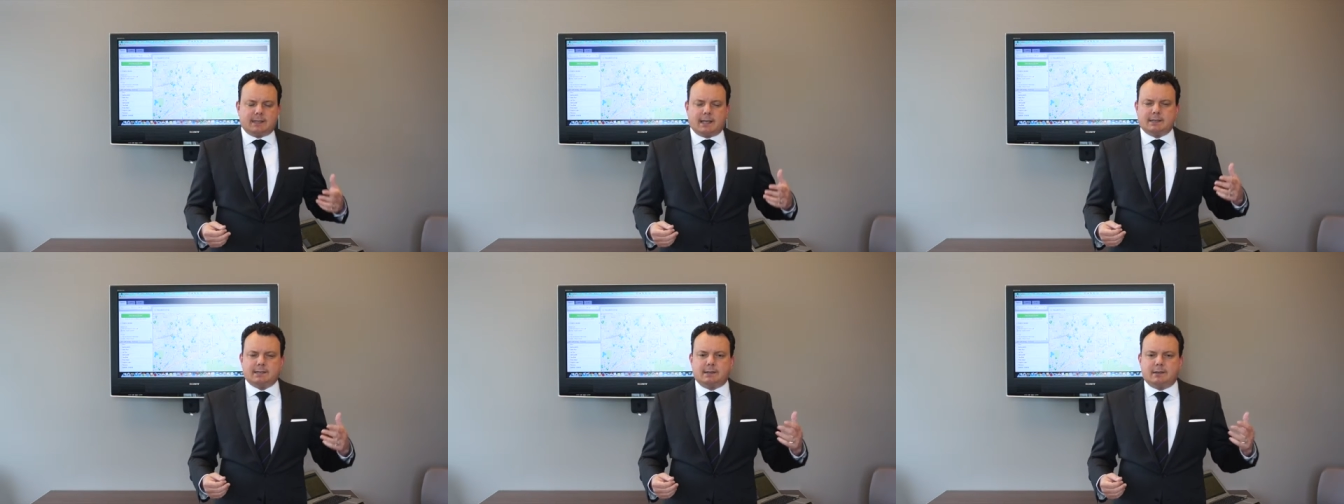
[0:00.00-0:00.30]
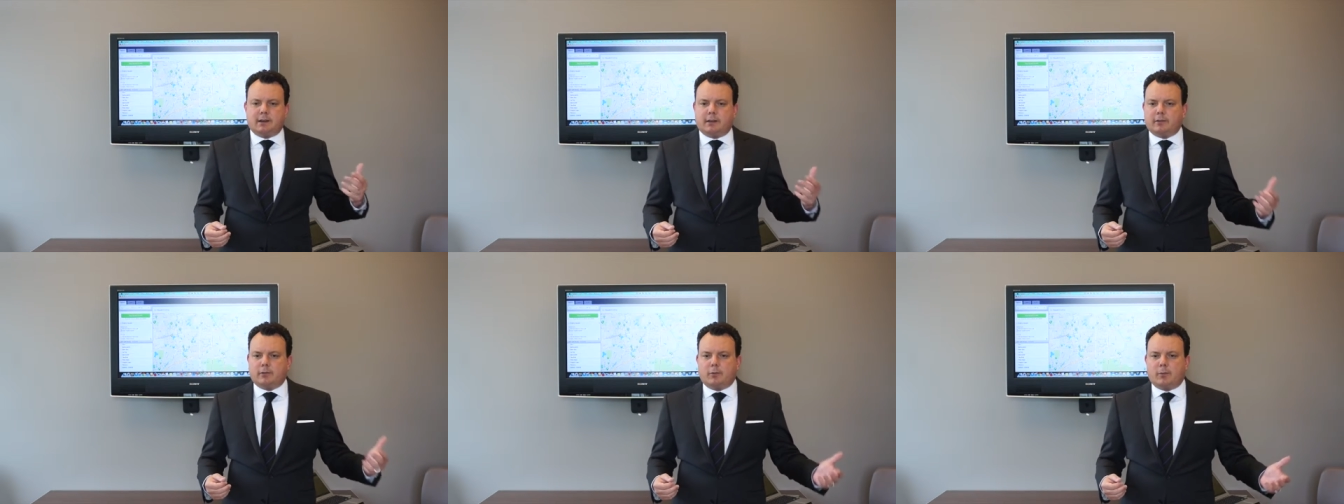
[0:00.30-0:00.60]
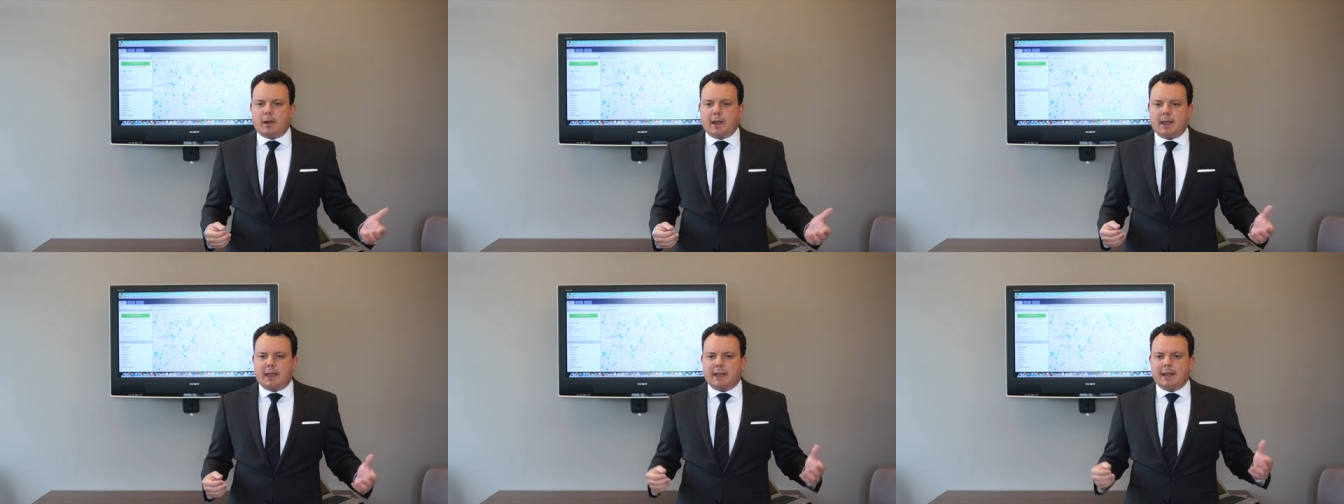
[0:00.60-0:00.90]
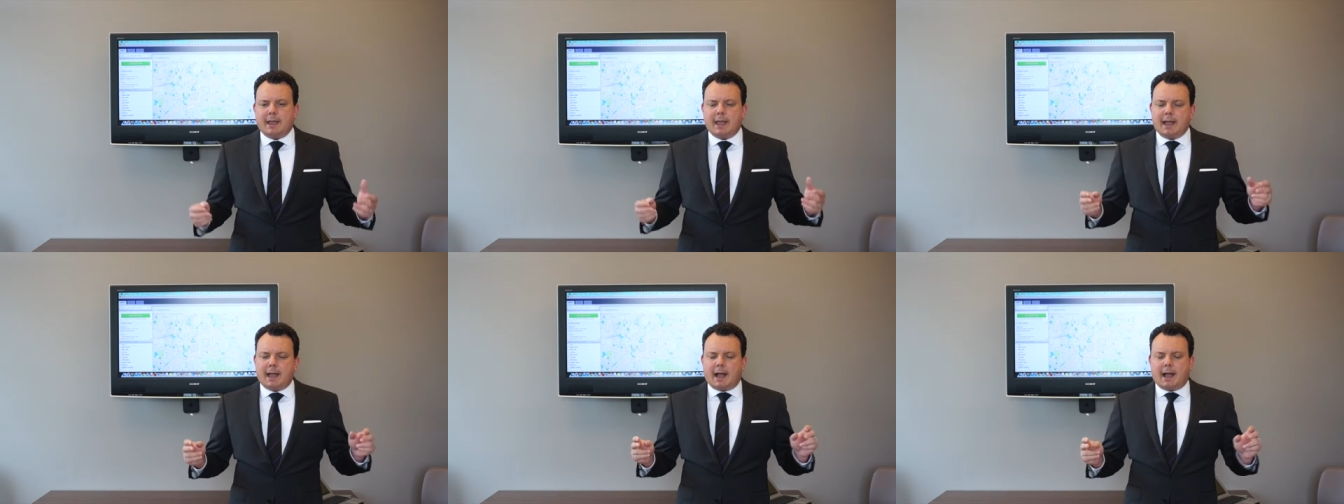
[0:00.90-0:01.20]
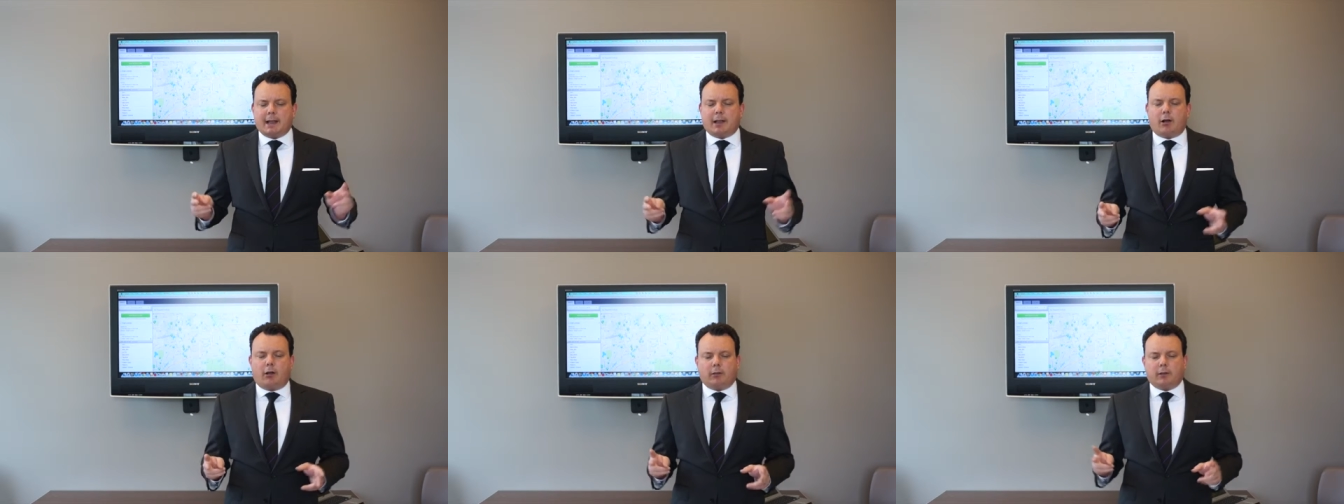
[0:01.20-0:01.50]
That's another way,
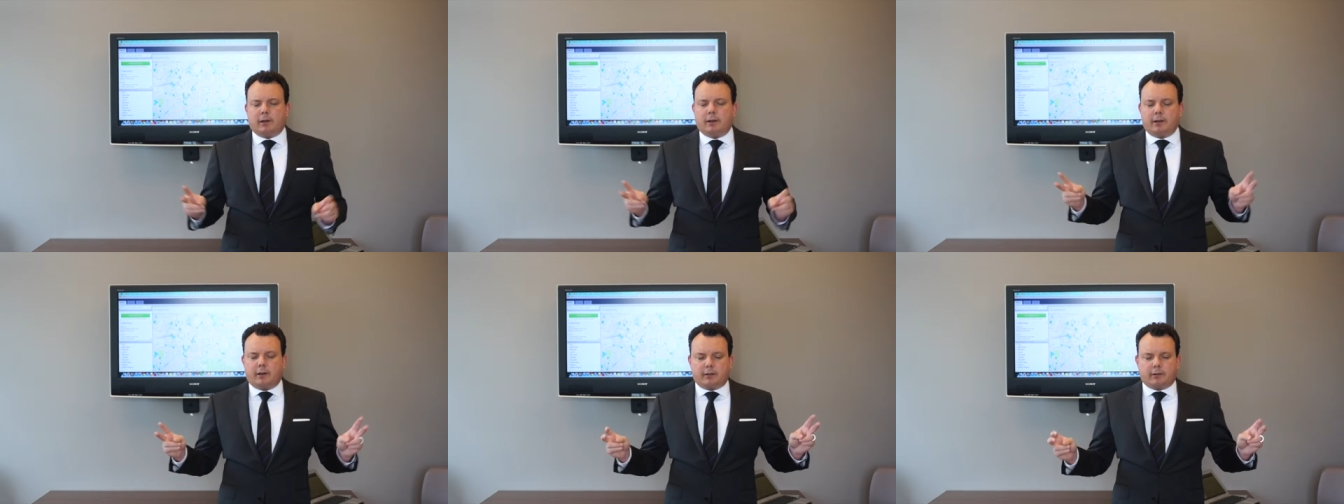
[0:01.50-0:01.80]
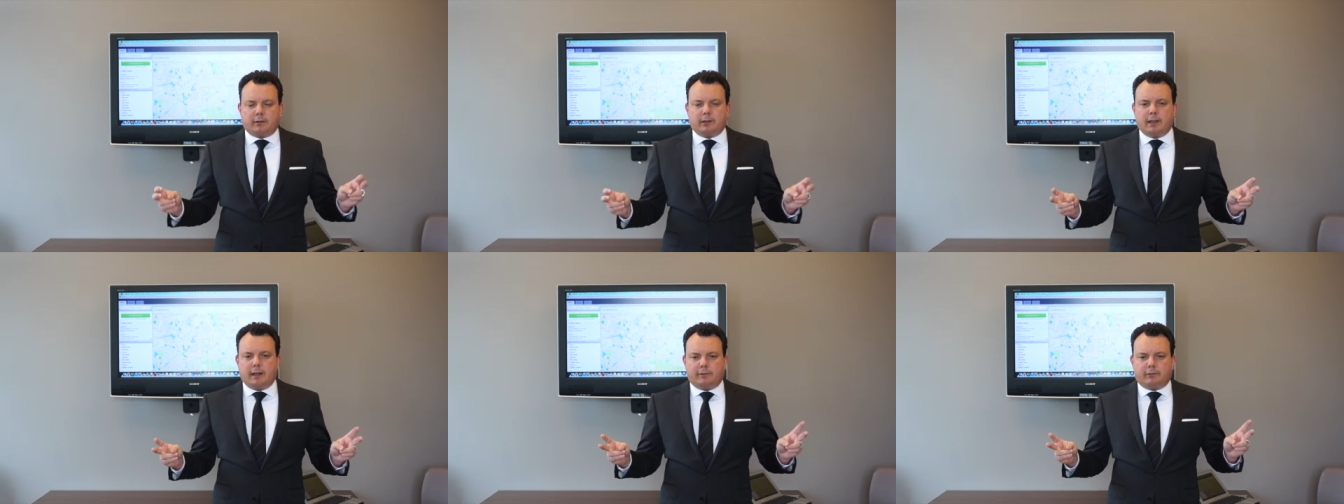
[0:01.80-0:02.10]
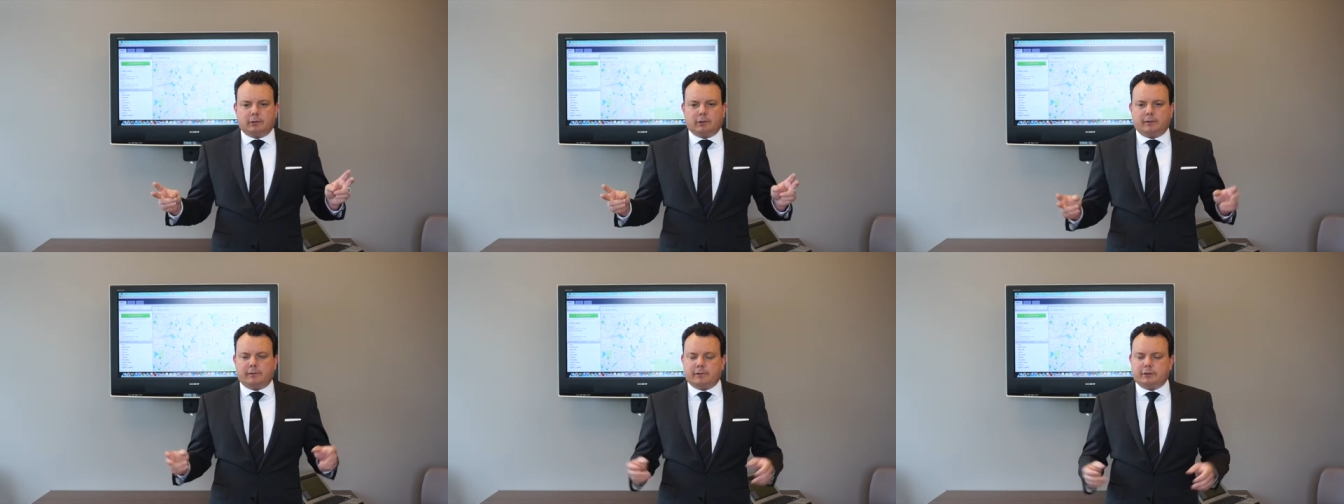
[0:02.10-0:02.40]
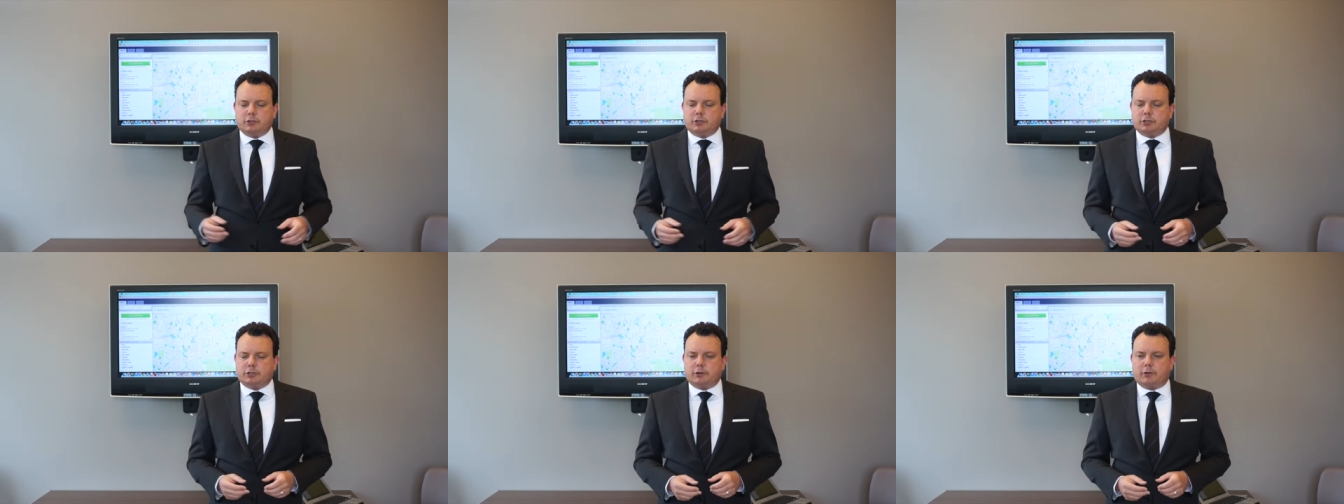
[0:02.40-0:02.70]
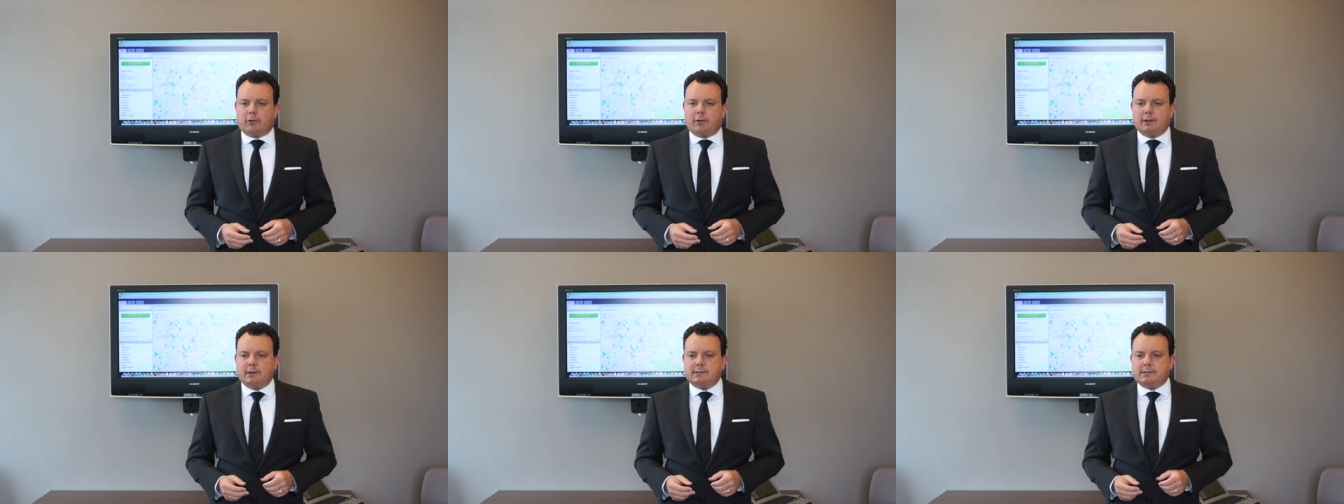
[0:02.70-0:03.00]
I call it another level of
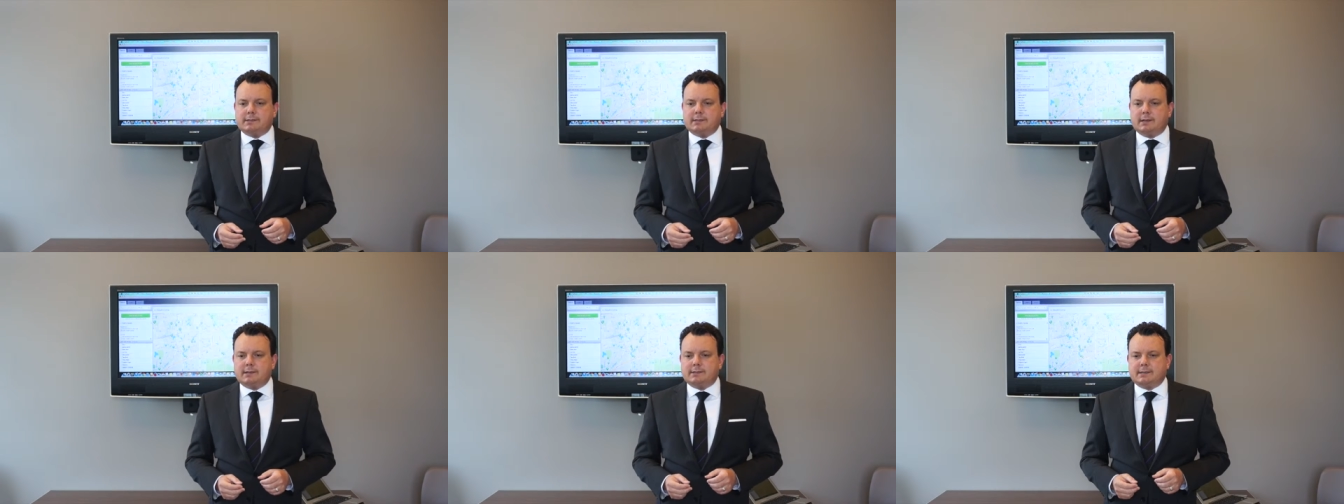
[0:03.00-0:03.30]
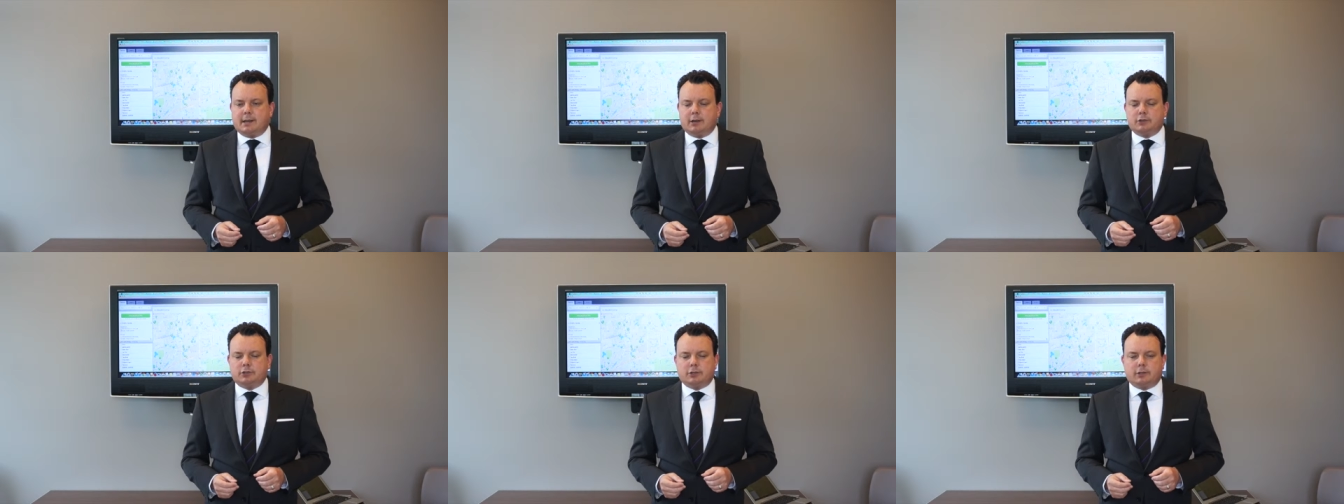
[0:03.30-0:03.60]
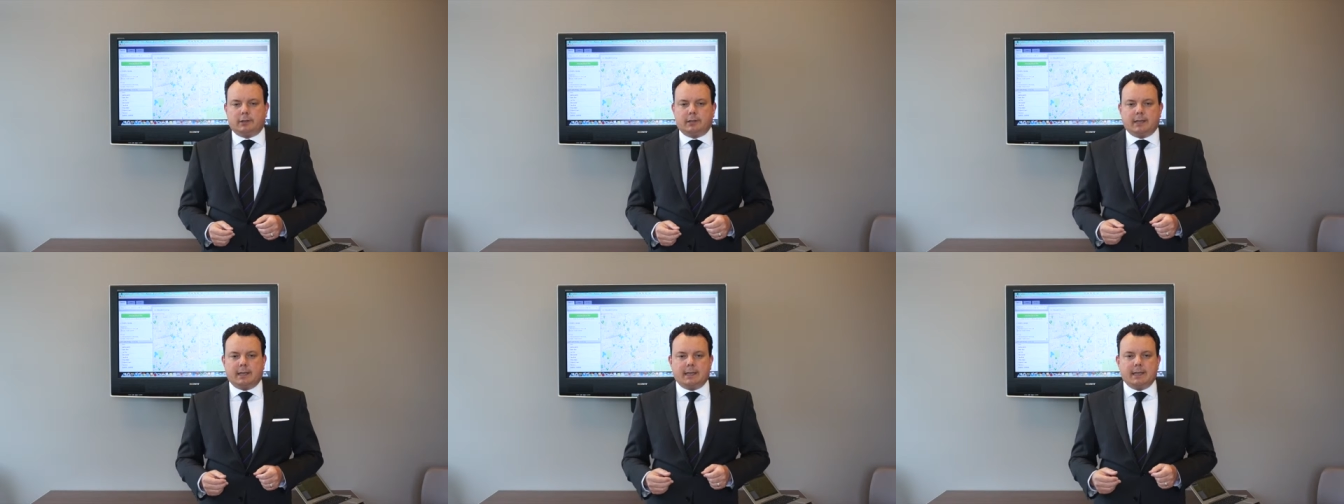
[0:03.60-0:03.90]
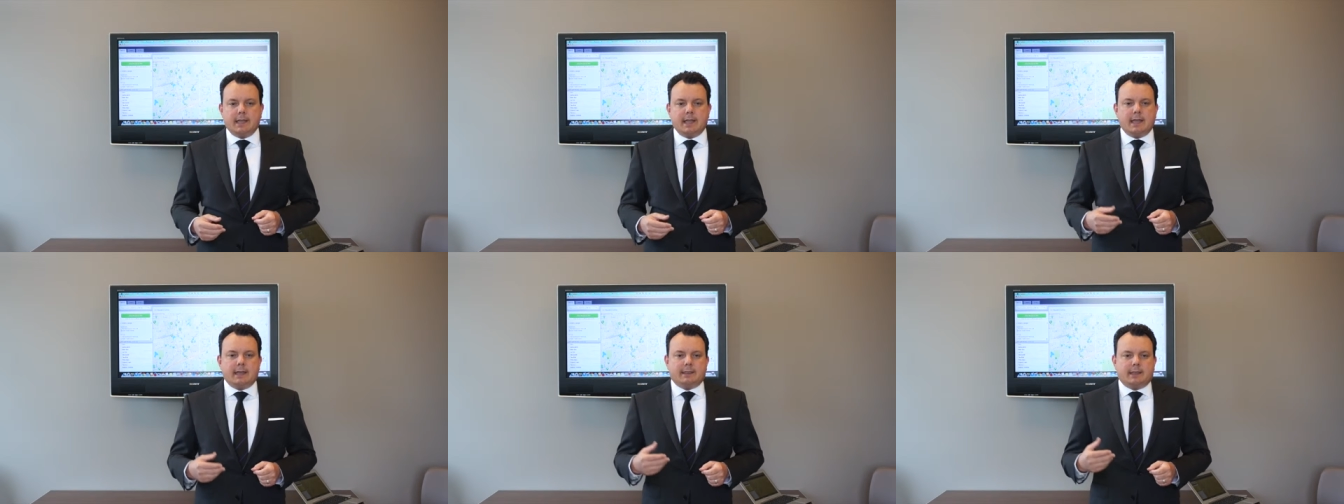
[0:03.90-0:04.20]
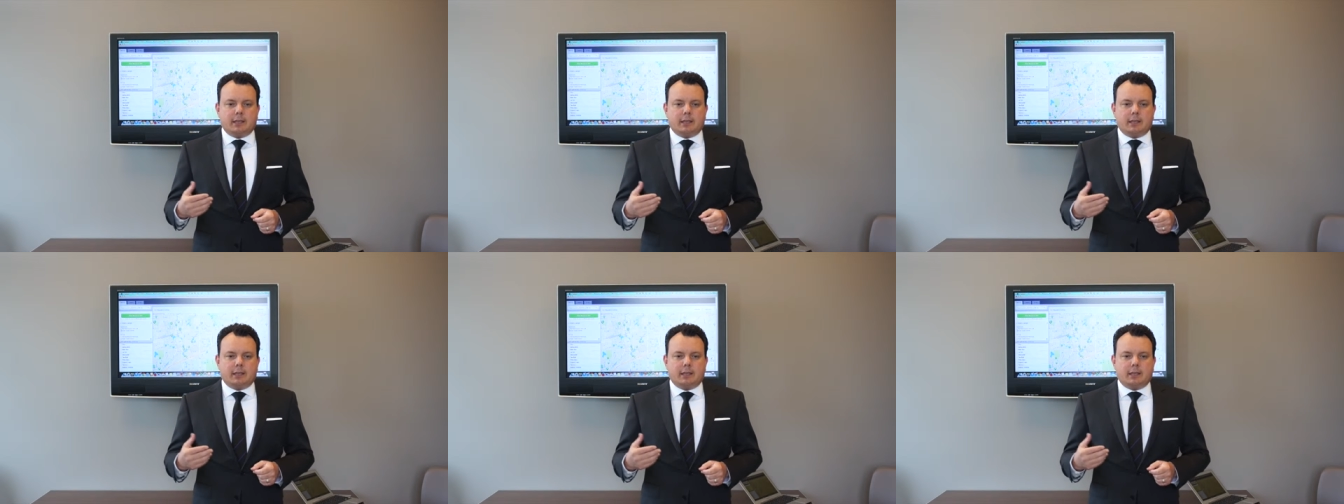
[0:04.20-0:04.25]
insurance essentially